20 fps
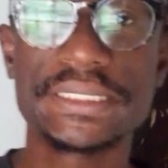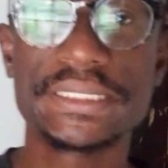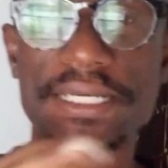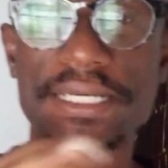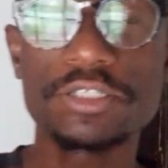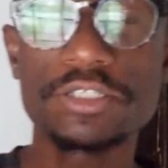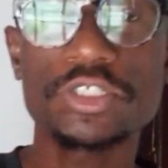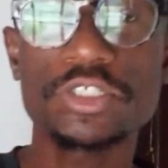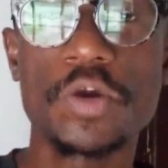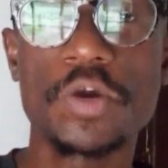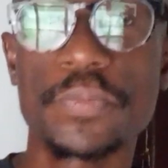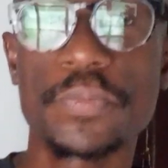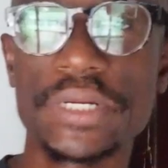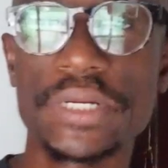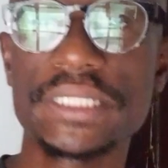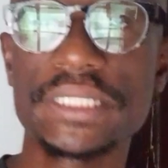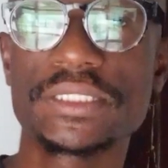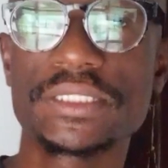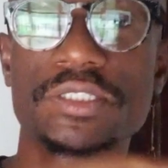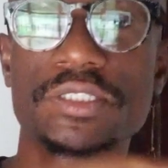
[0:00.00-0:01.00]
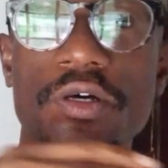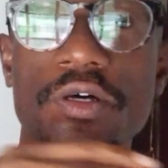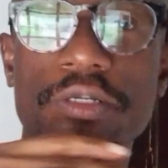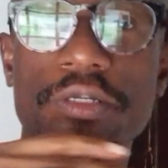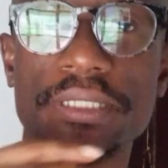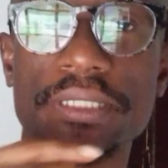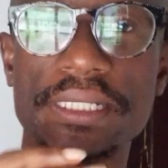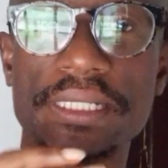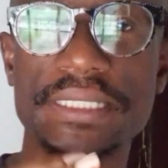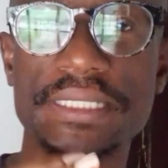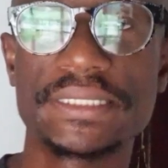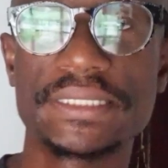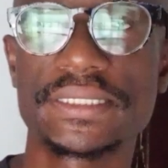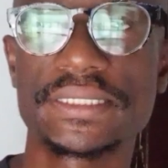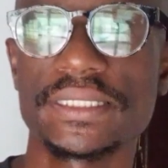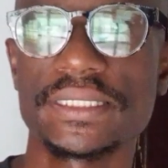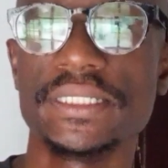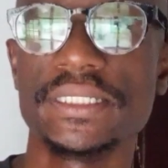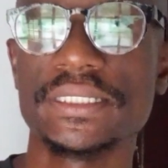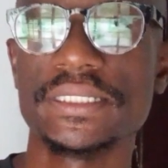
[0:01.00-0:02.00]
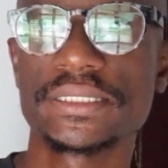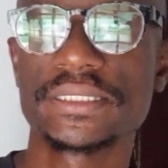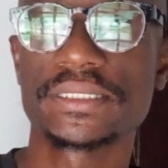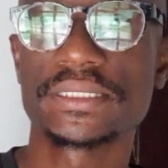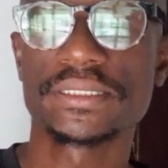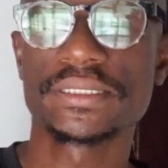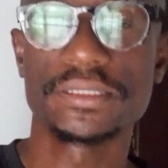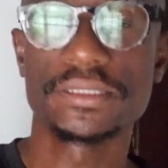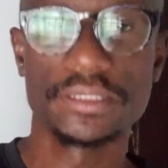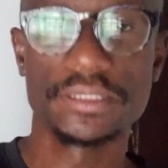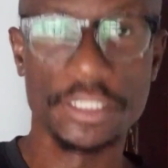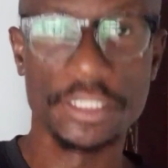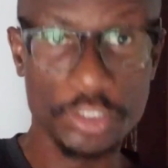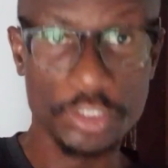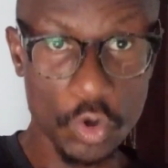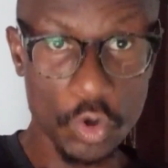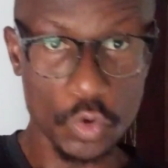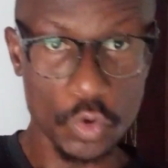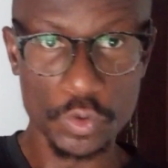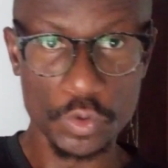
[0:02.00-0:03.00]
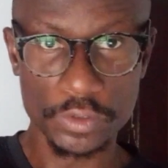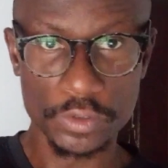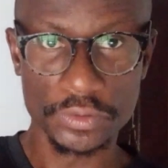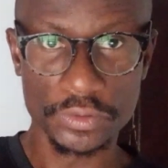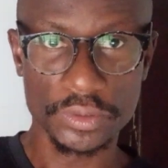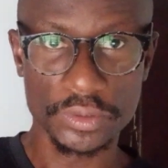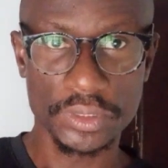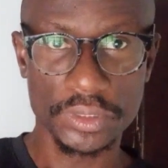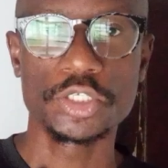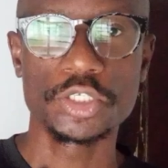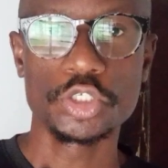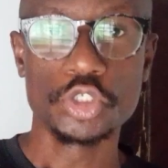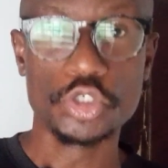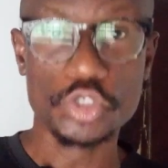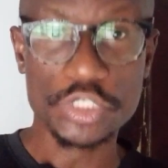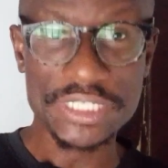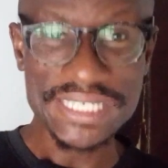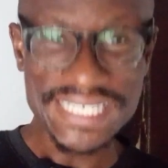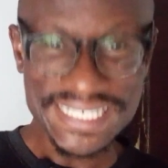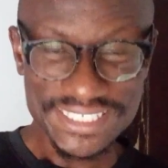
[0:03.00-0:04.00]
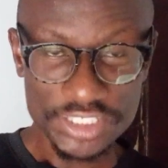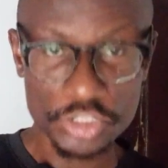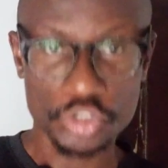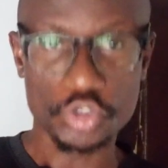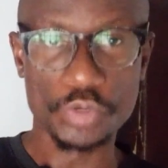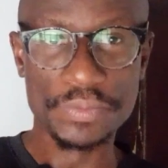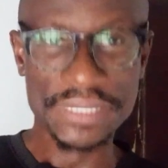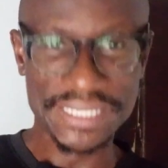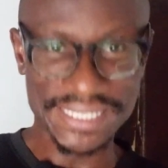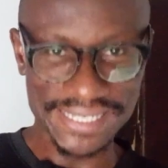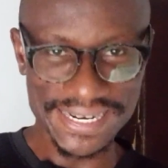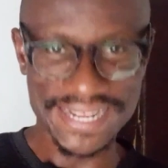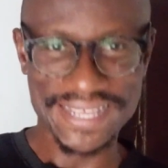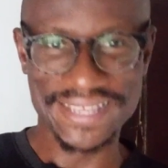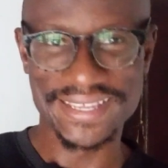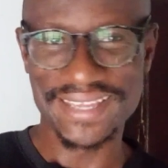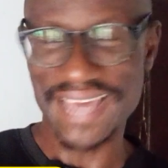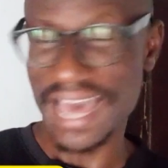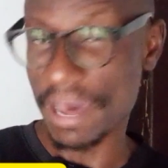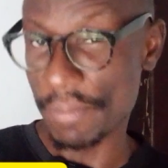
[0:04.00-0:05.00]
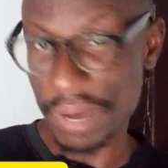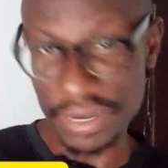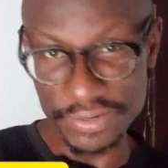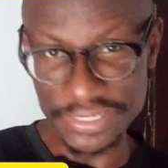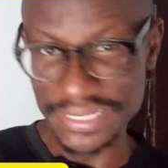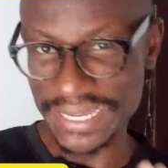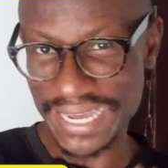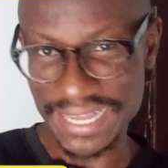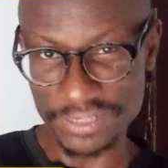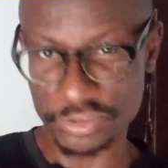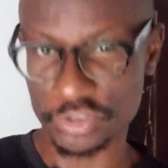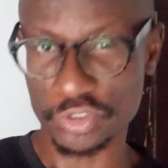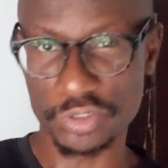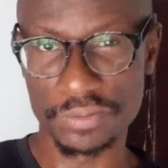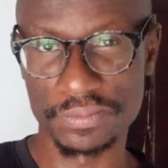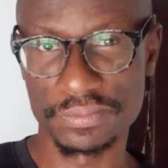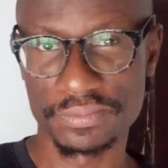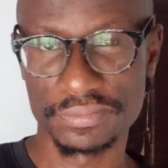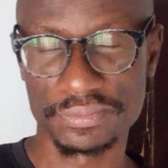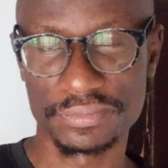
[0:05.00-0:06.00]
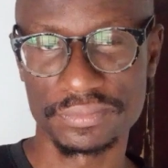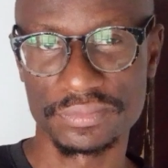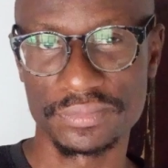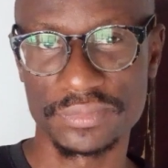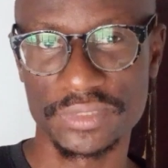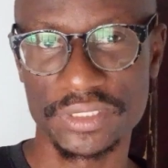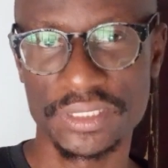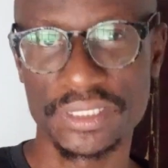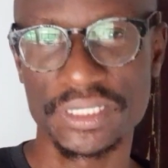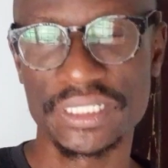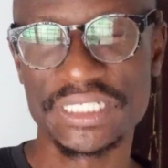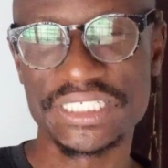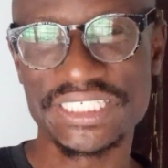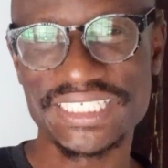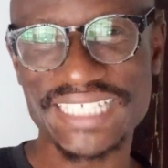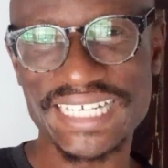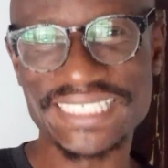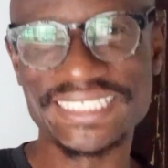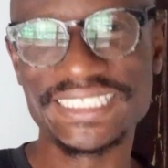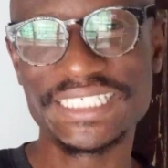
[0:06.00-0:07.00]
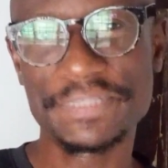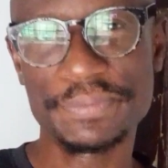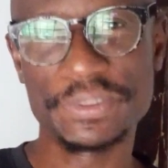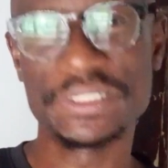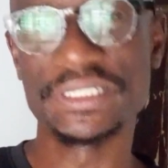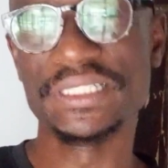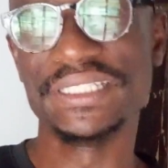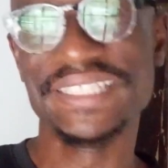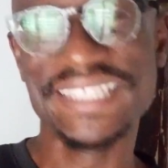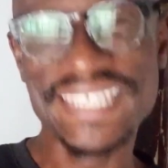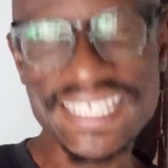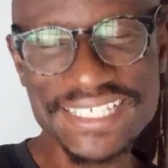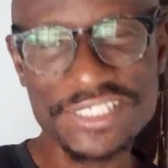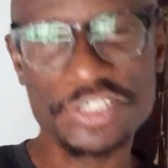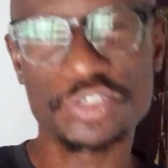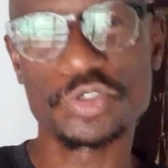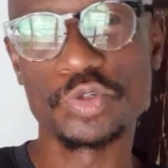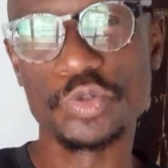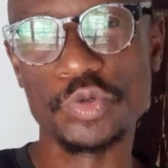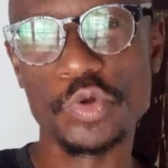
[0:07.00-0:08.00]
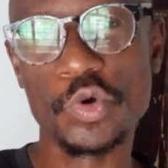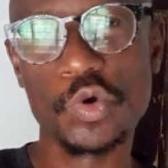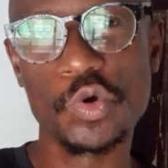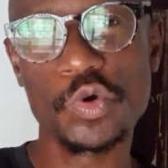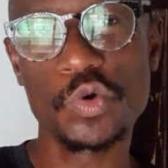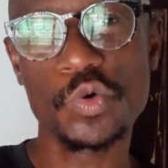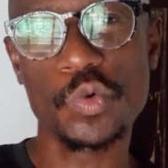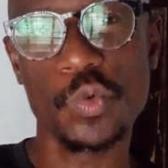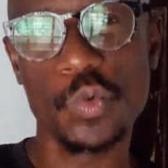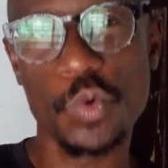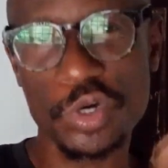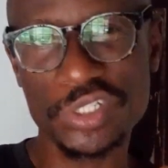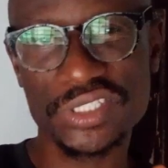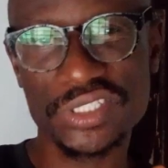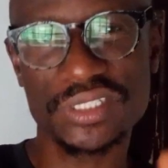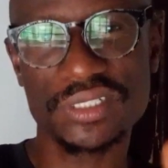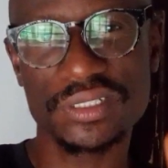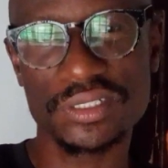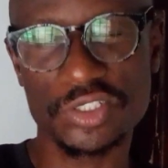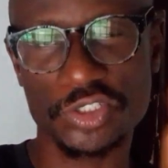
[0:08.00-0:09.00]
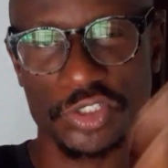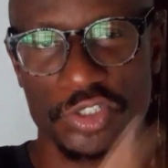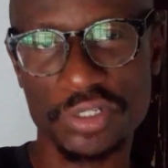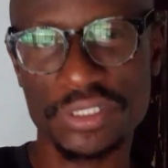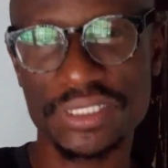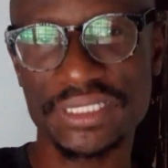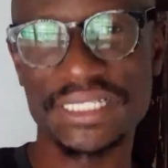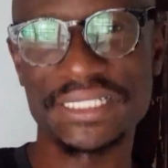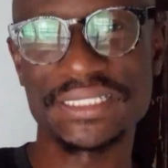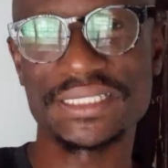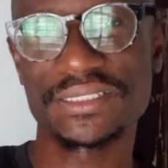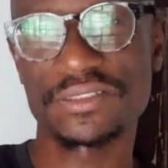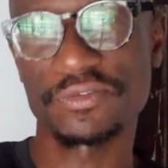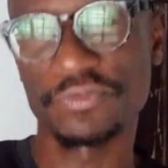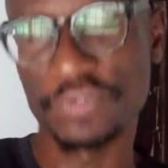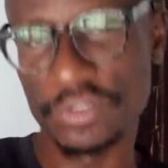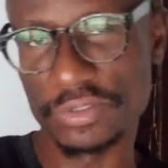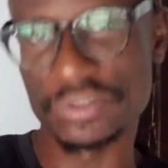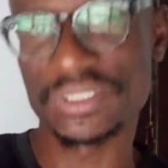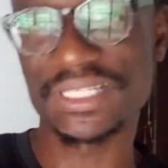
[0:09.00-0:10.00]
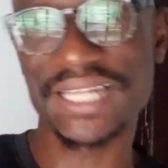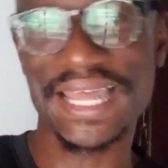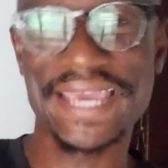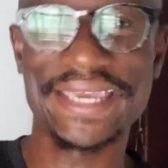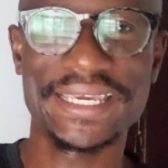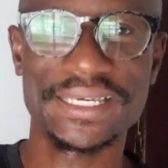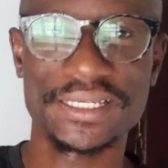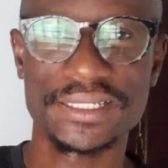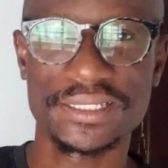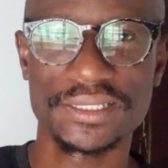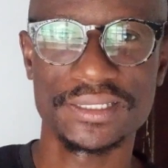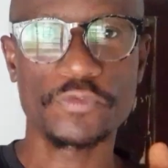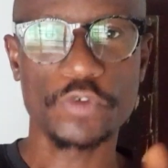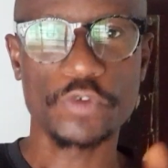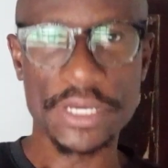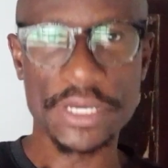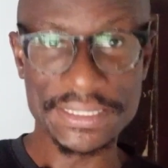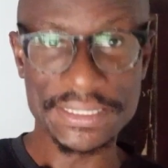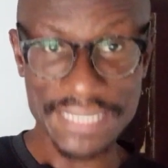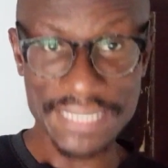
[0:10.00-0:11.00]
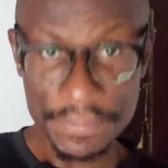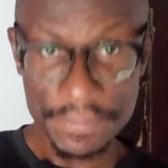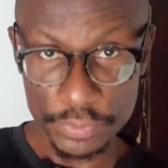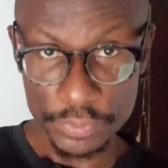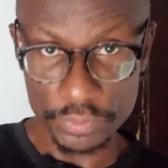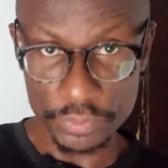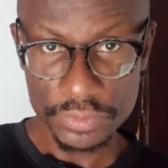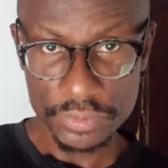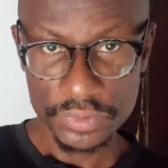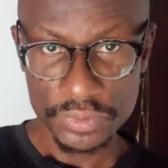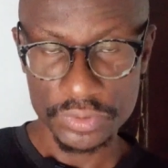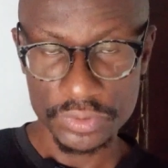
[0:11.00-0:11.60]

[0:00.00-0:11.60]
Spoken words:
second component on the list is the goal. You need to be clear about the outcome. ChatGPT needs to know what success feels like. For example,